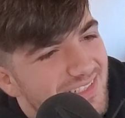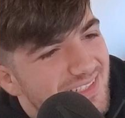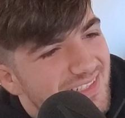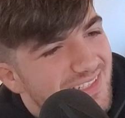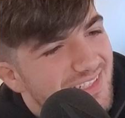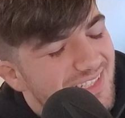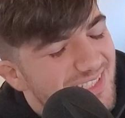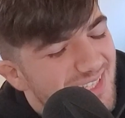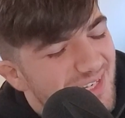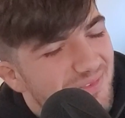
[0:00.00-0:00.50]

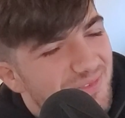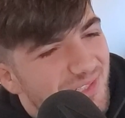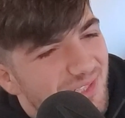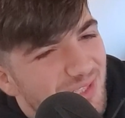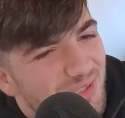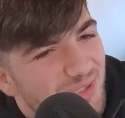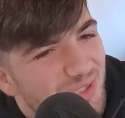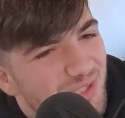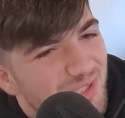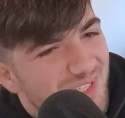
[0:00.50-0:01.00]
definitely
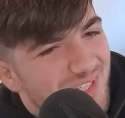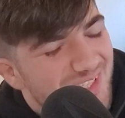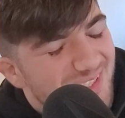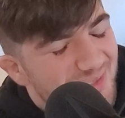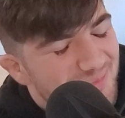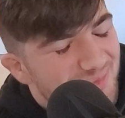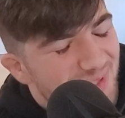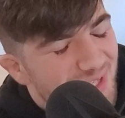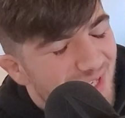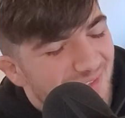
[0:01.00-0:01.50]
interesting.
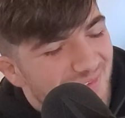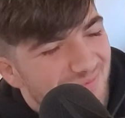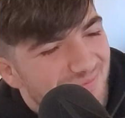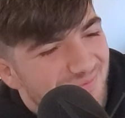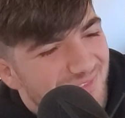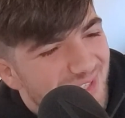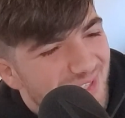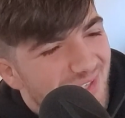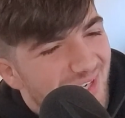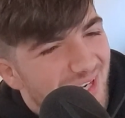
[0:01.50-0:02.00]
I'm trying to
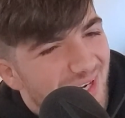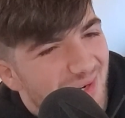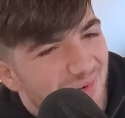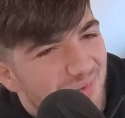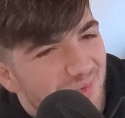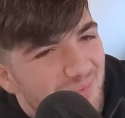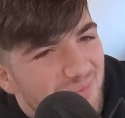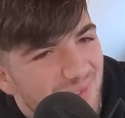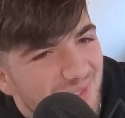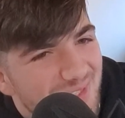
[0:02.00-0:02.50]
figure out how I
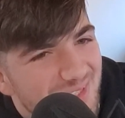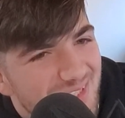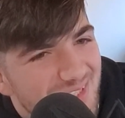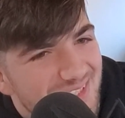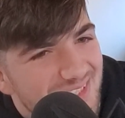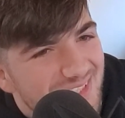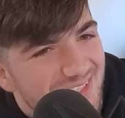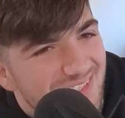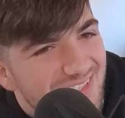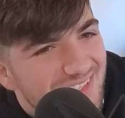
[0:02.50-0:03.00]
want to put this.
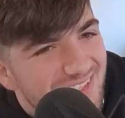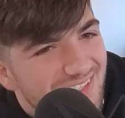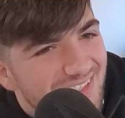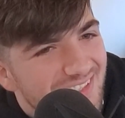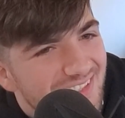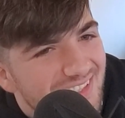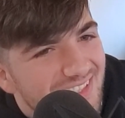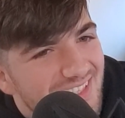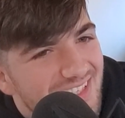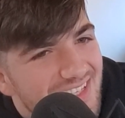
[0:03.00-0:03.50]

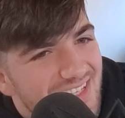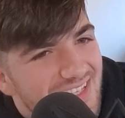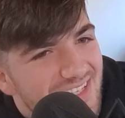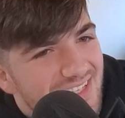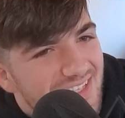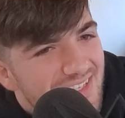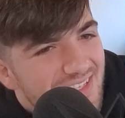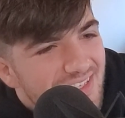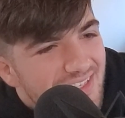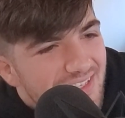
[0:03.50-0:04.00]

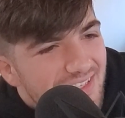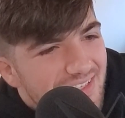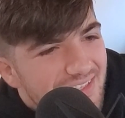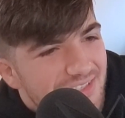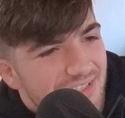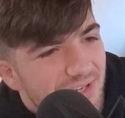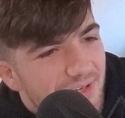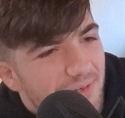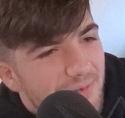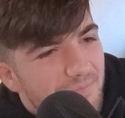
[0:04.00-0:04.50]

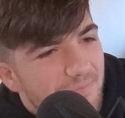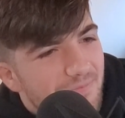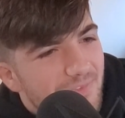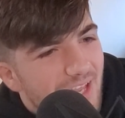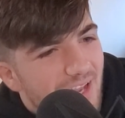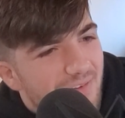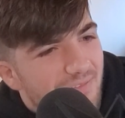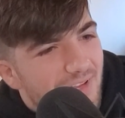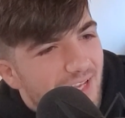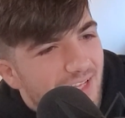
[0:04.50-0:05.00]
So
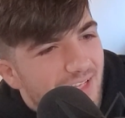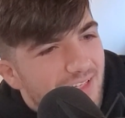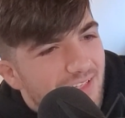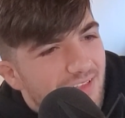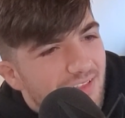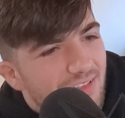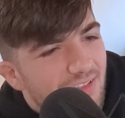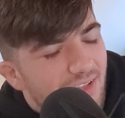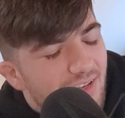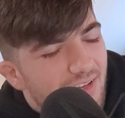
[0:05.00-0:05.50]
I've had a
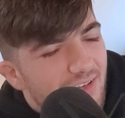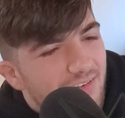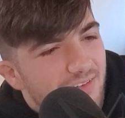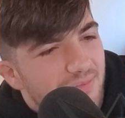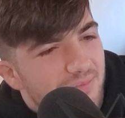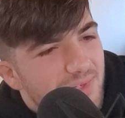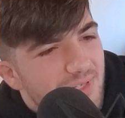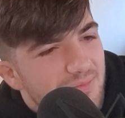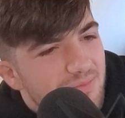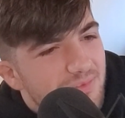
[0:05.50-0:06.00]
lot
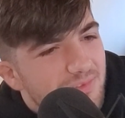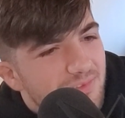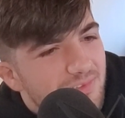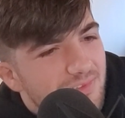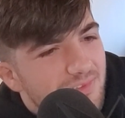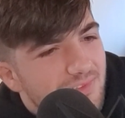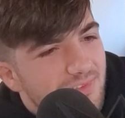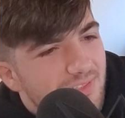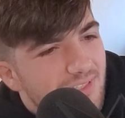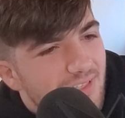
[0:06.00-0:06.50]
of people
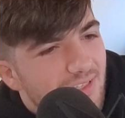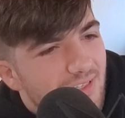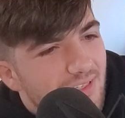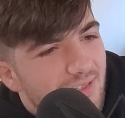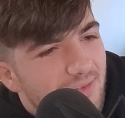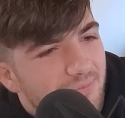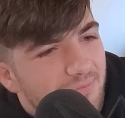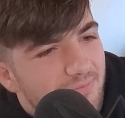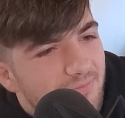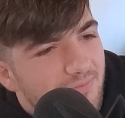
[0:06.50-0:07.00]

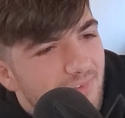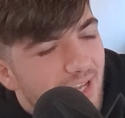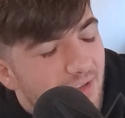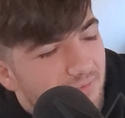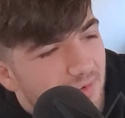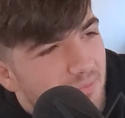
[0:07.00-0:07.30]
have a